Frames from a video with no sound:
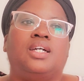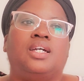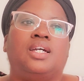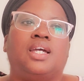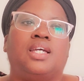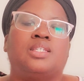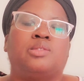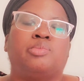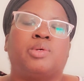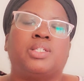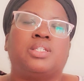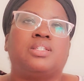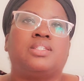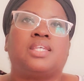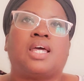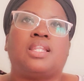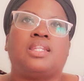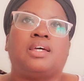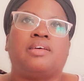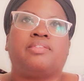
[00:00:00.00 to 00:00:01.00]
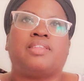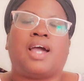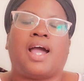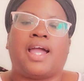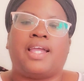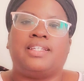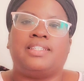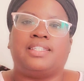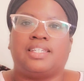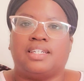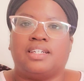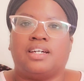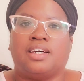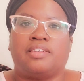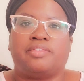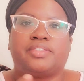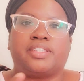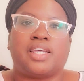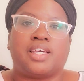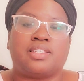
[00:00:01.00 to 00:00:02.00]
as much as I love the idea
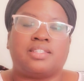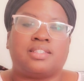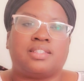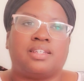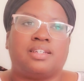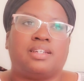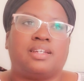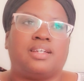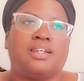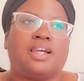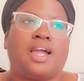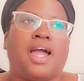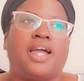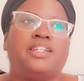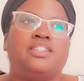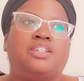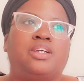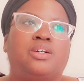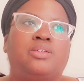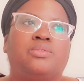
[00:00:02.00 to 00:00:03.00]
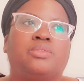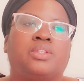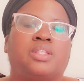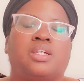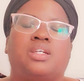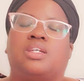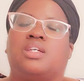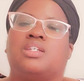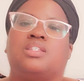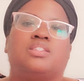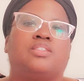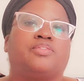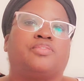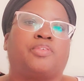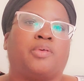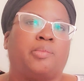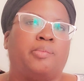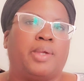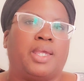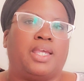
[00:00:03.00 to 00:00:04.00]
of test knitting, I don't think it's
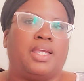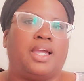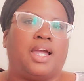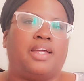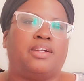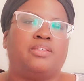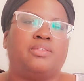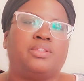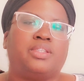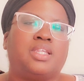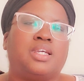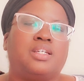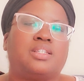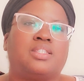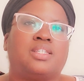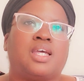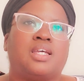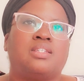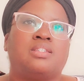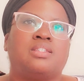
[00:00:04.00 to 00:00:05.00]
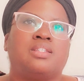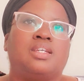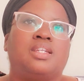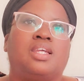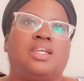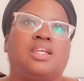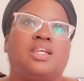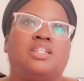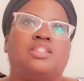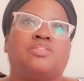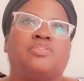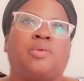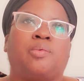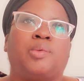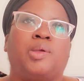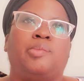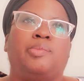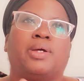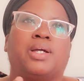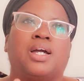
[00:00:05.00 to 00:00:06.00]
for me. I don't think test knitting is for
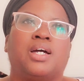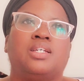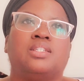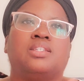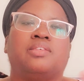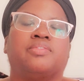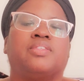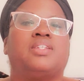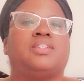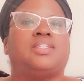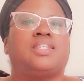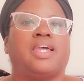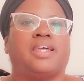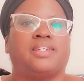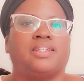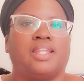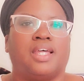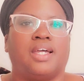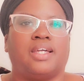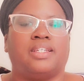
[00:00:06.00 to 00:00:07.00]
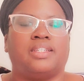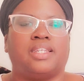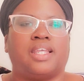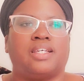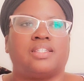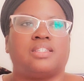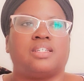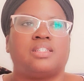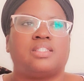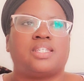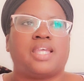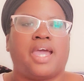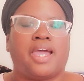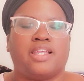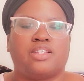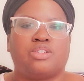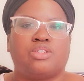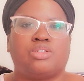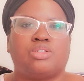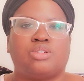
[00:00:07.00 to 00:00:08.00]
me because of the deadline that's
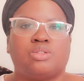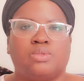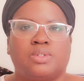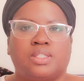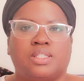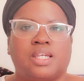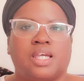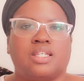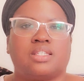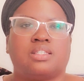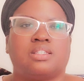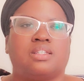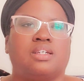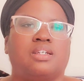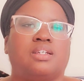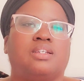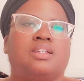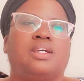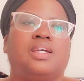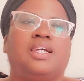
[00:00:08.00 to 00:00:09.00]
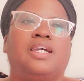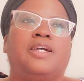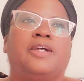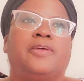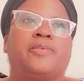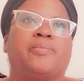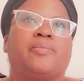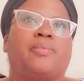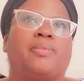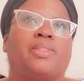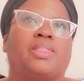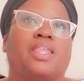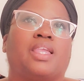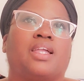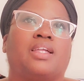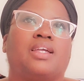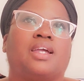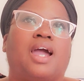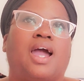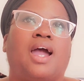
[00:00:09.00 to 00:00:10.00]
attached to a test knit.
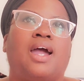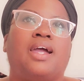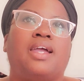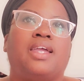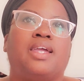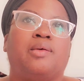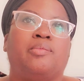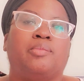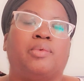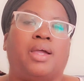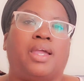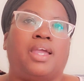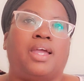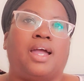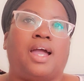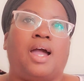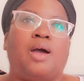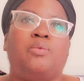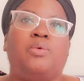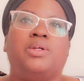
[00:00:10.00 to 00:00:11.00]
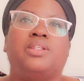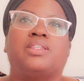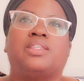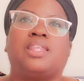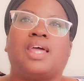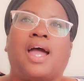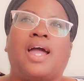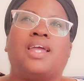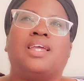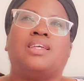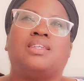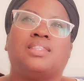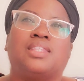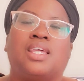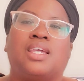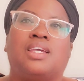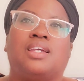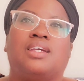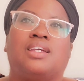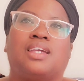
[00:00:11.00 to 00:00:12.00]
I
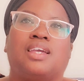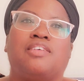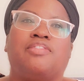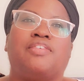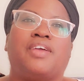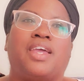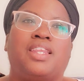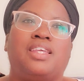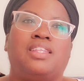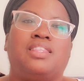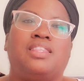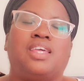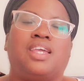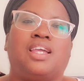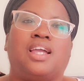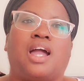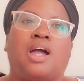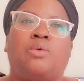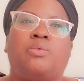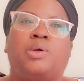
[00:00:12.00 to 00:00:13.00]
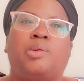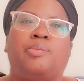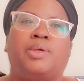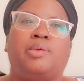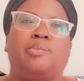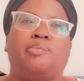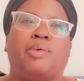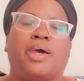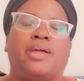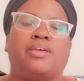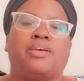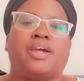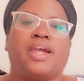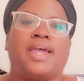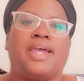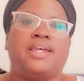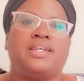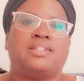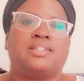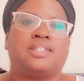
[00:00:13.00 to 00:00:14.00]
think if anything, I would be better
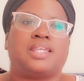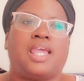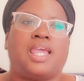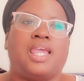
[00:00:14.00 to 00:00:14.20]
as